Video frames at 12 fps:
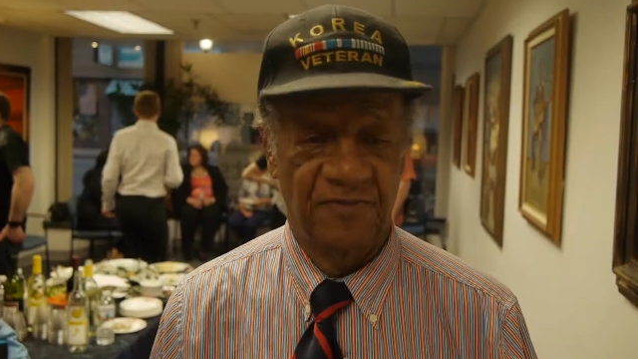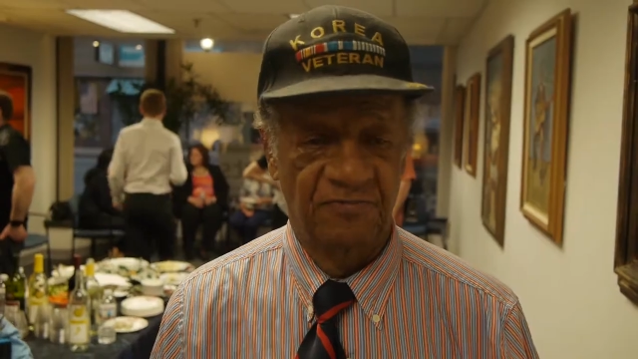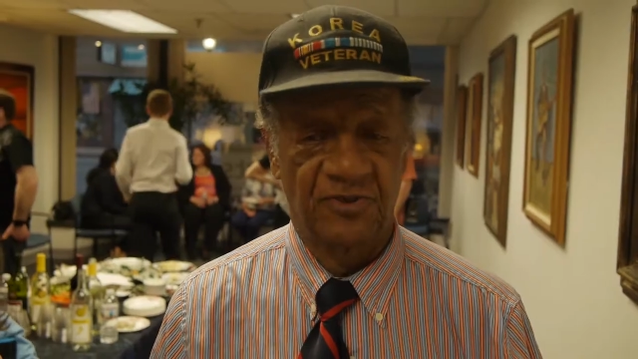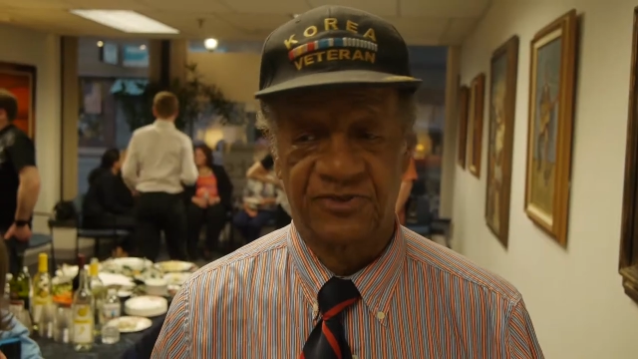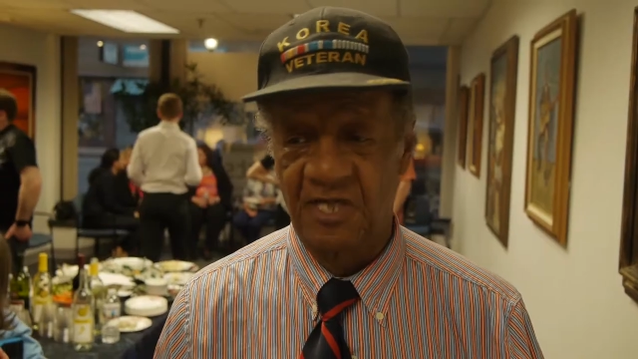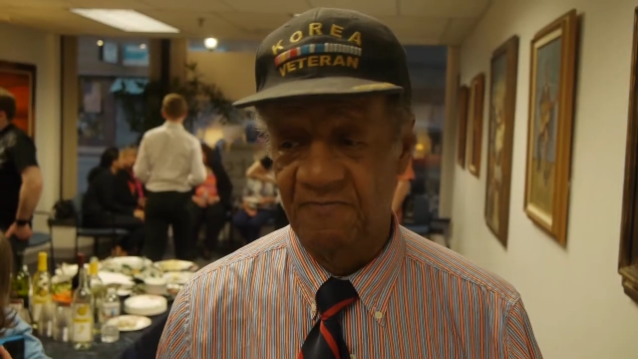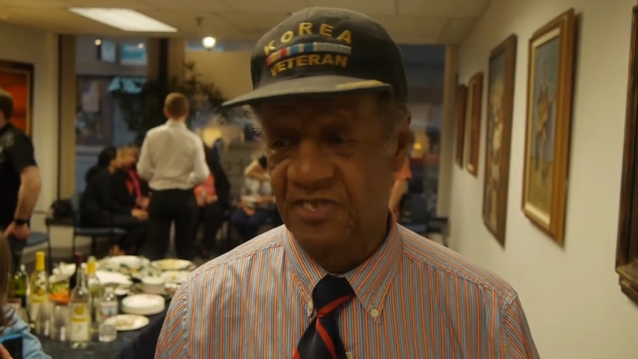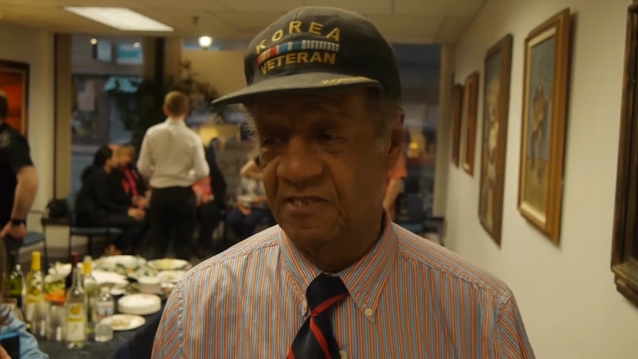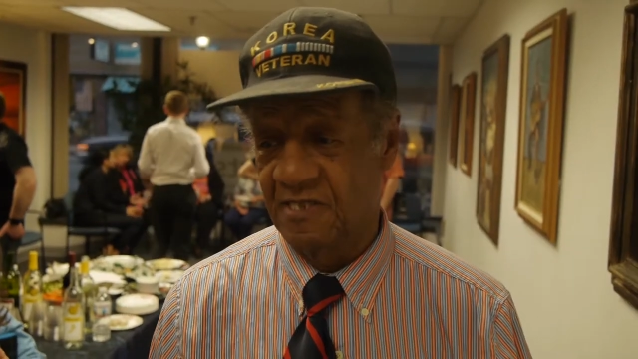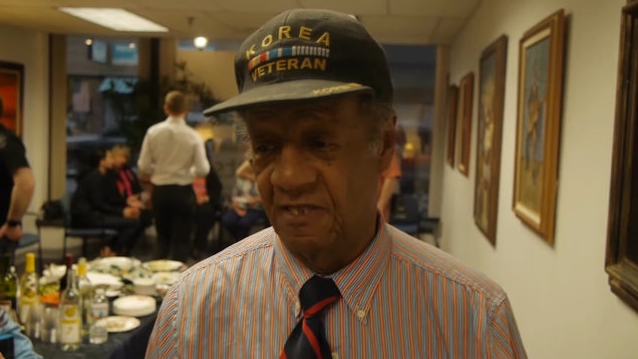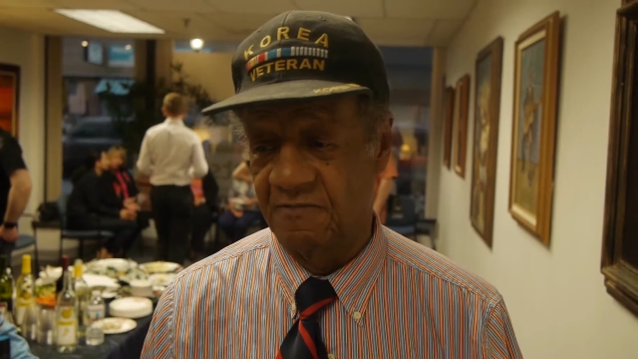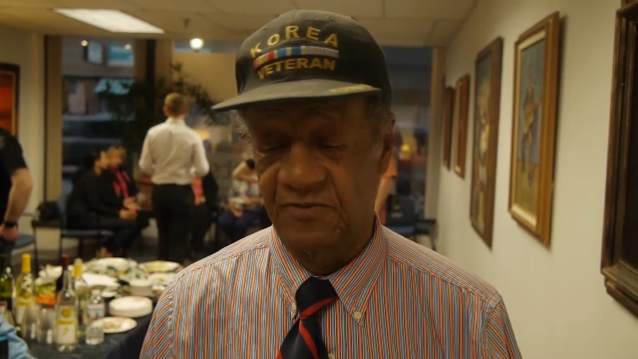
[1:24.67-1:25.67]
for people to tell me,
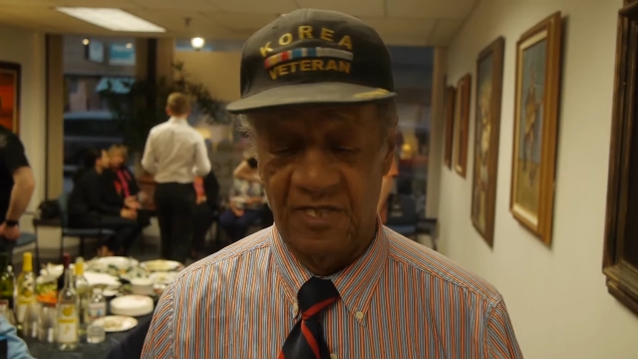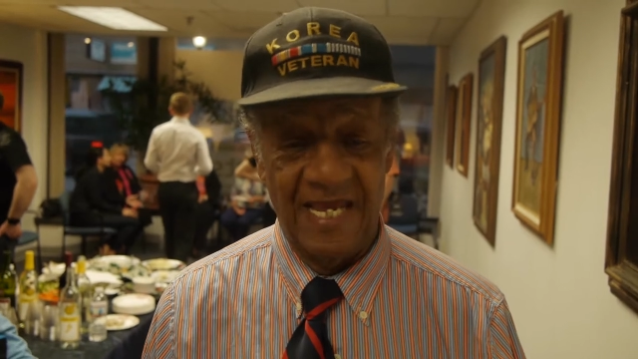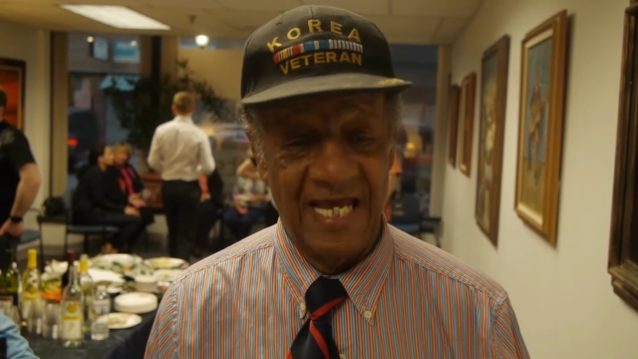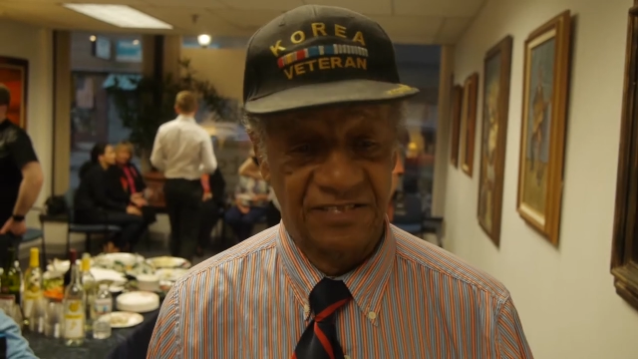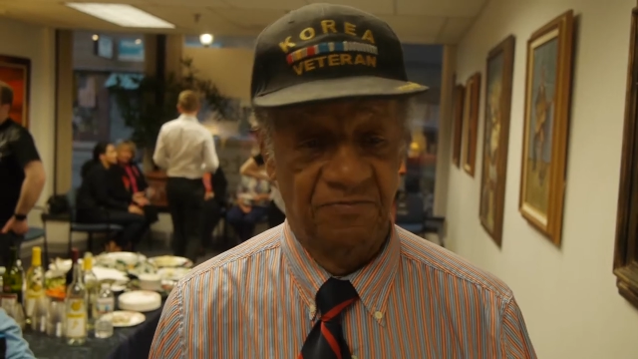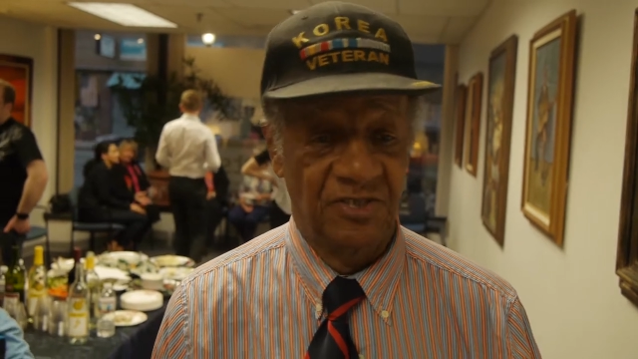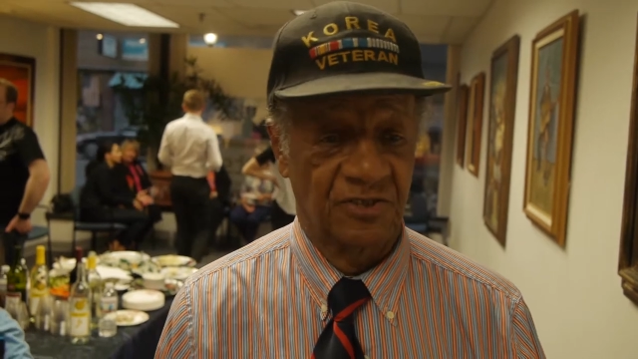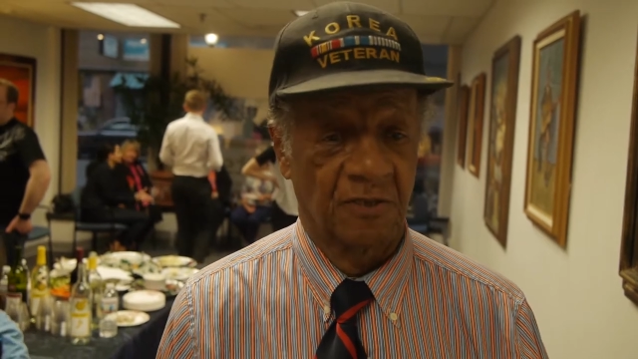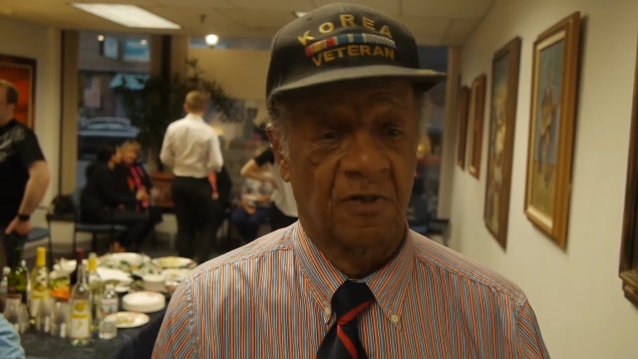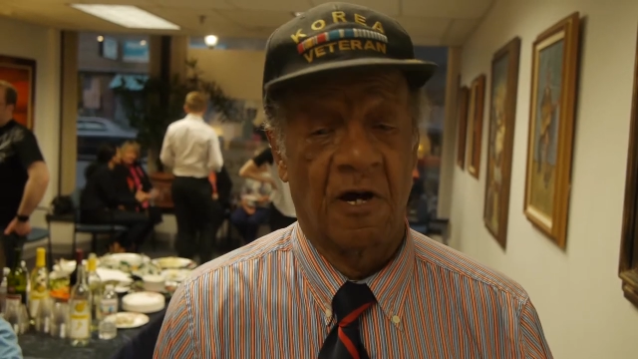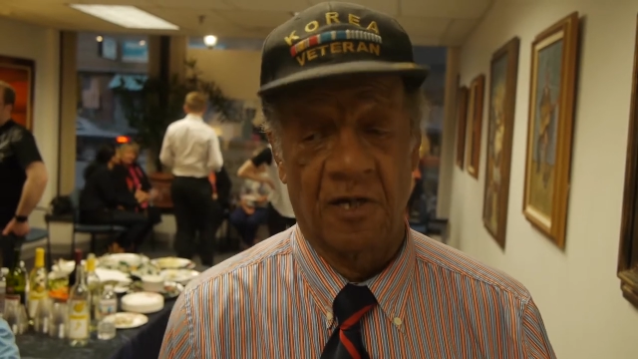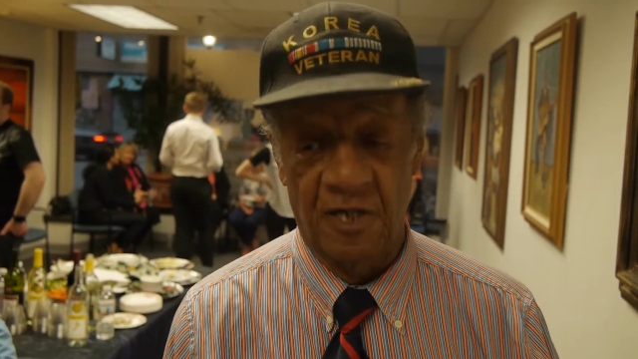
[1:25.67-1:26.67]

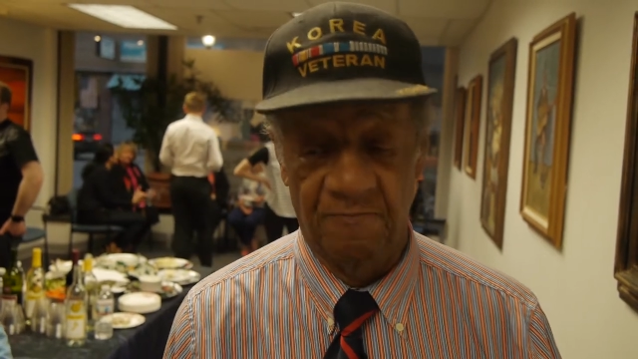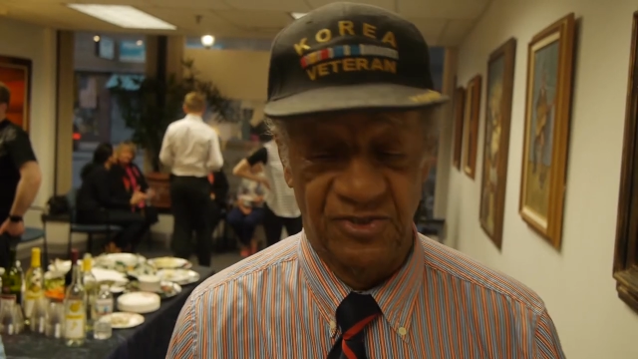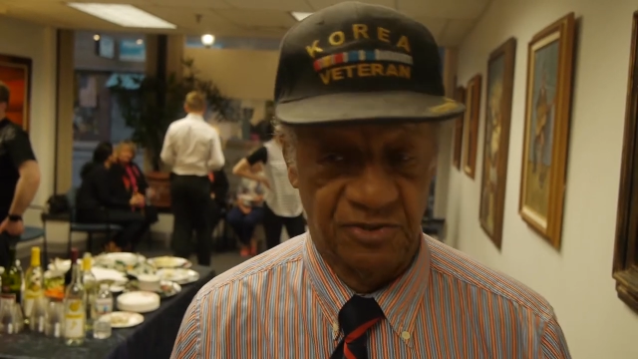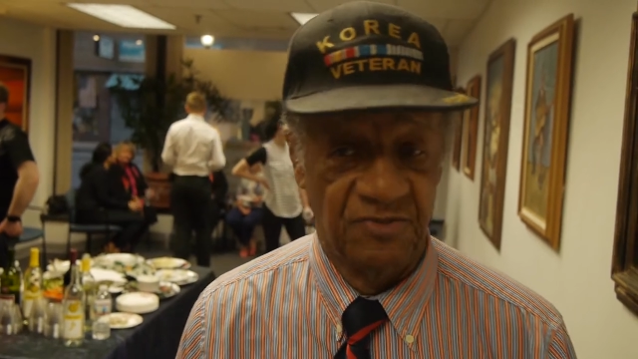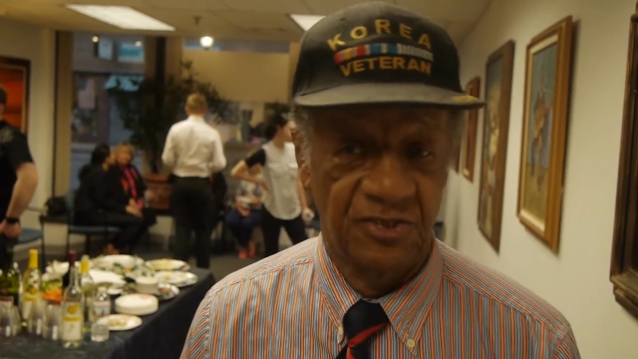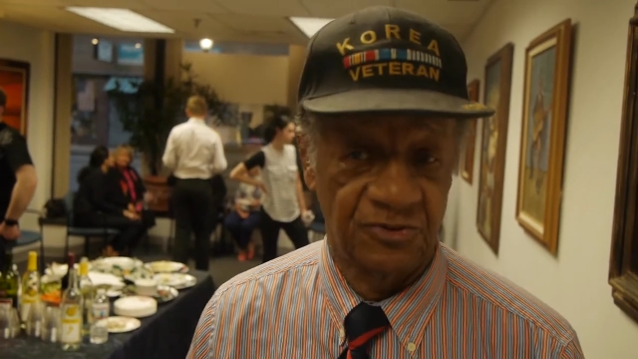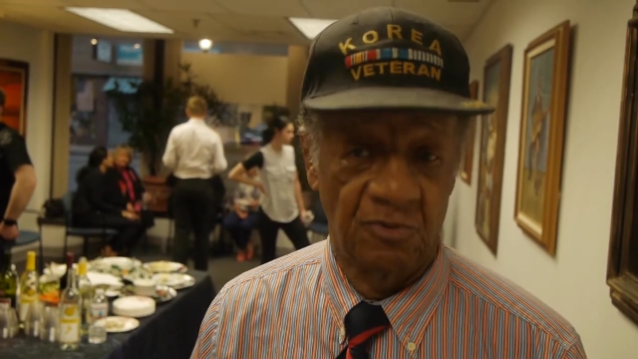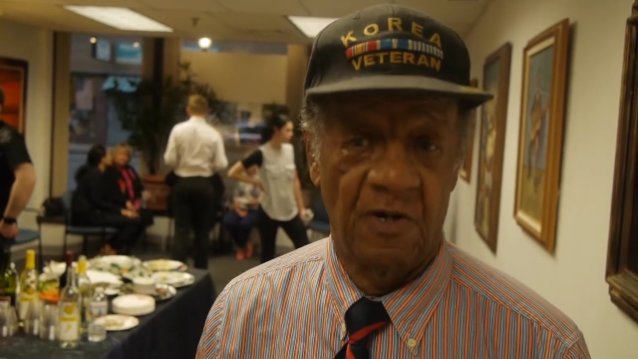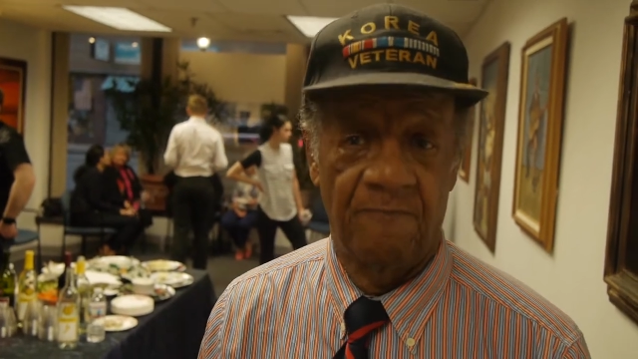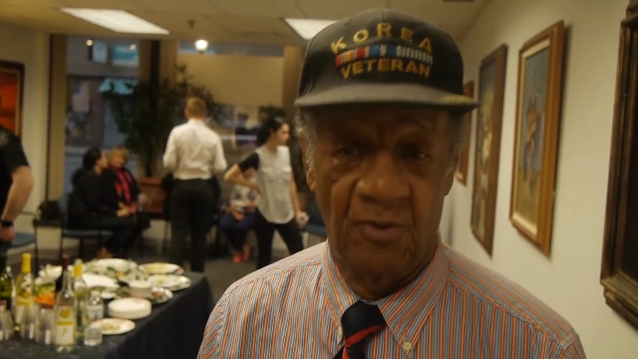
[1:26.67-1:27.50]
commission me to do a